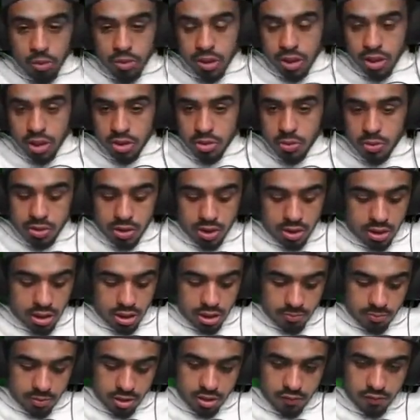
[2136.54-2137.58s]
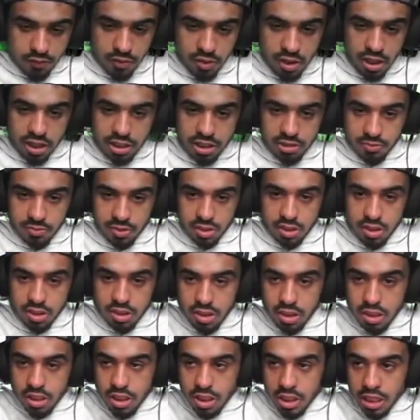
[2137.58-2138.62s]
gonna do it again, man, if you ask me.
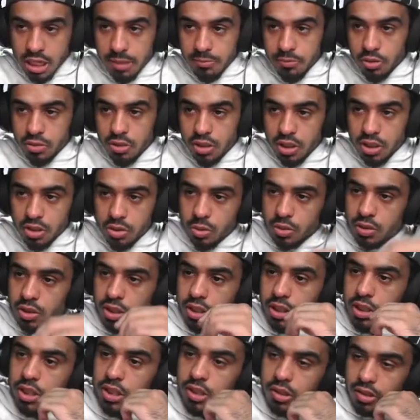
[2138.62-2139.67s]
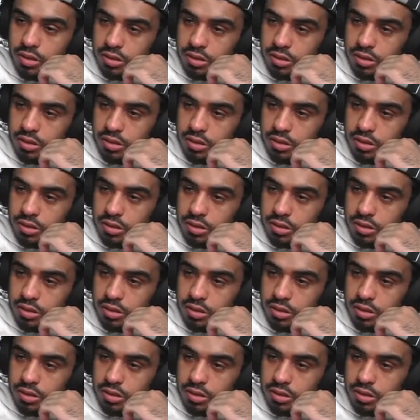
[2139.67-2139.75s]
I'm not gonna do it again.